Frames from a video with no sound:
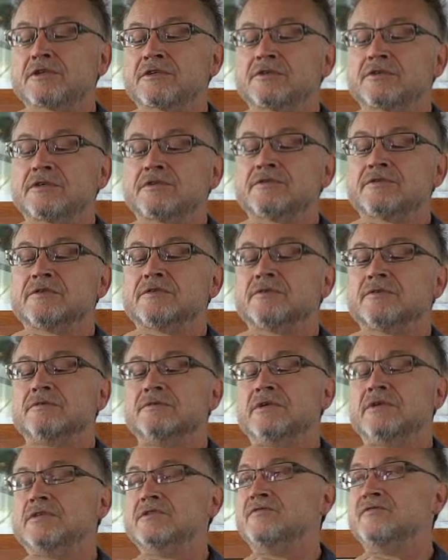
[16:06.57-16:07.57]
and trans
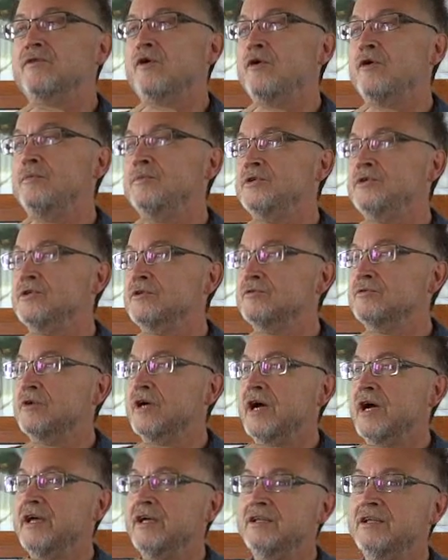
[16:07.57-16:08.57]
transformed into a
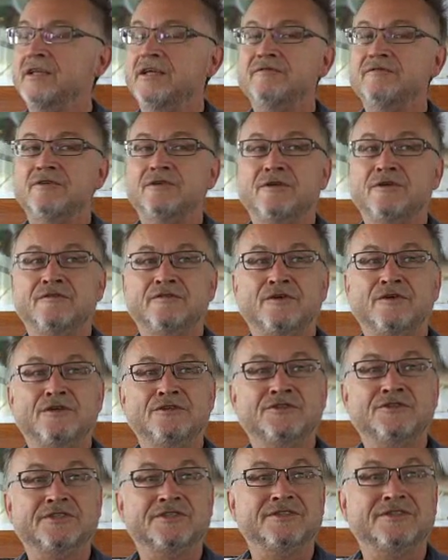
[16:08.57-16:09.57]
higher level of
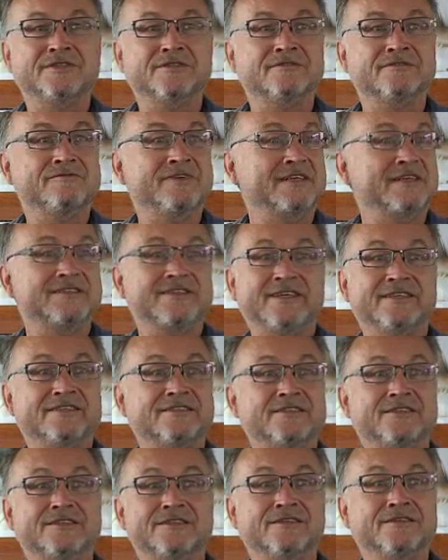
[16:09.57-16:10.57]
consciousness.
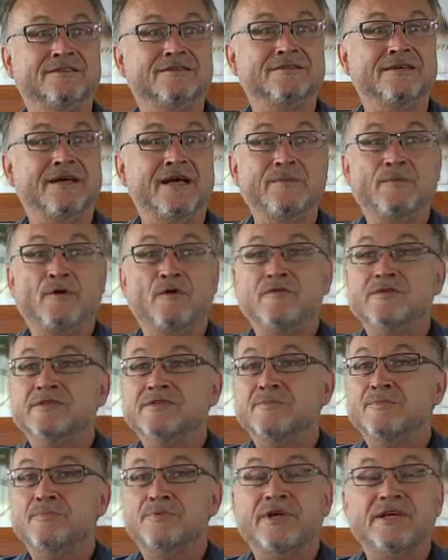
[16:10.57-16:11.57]
Fantastic. Huh? I'm always
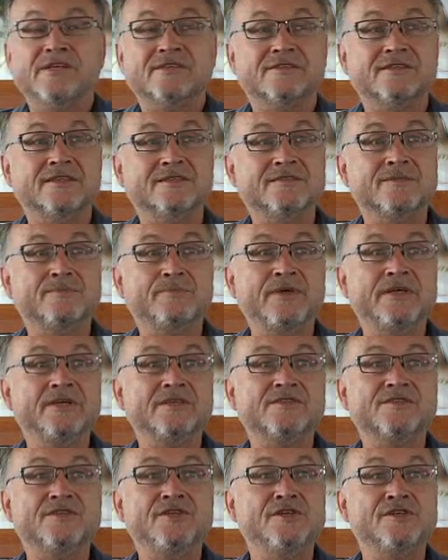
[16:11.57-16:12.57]
impressed that the
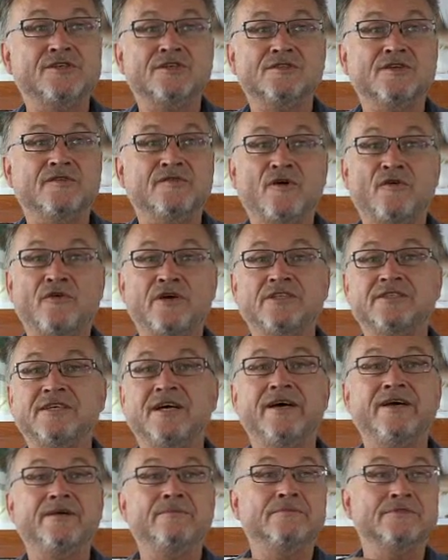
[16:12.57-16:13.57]
biggest teachers of our
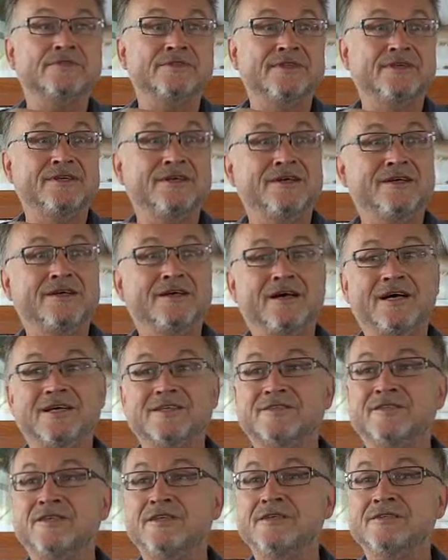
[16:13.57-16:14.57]
times are
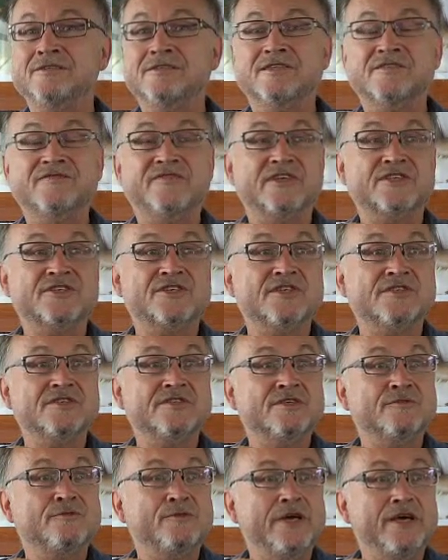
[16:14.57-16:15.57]
still in this
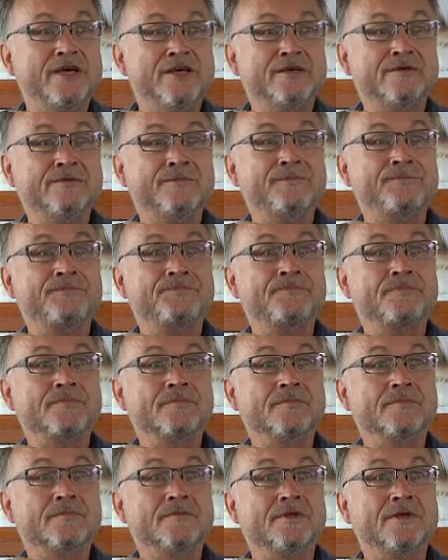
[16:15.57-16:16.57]
fascistic way.
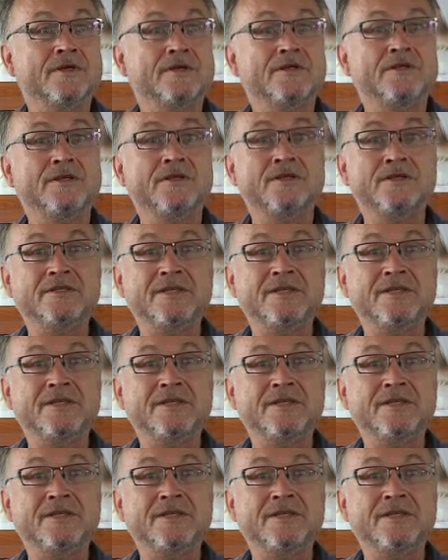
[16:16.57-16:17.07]
Little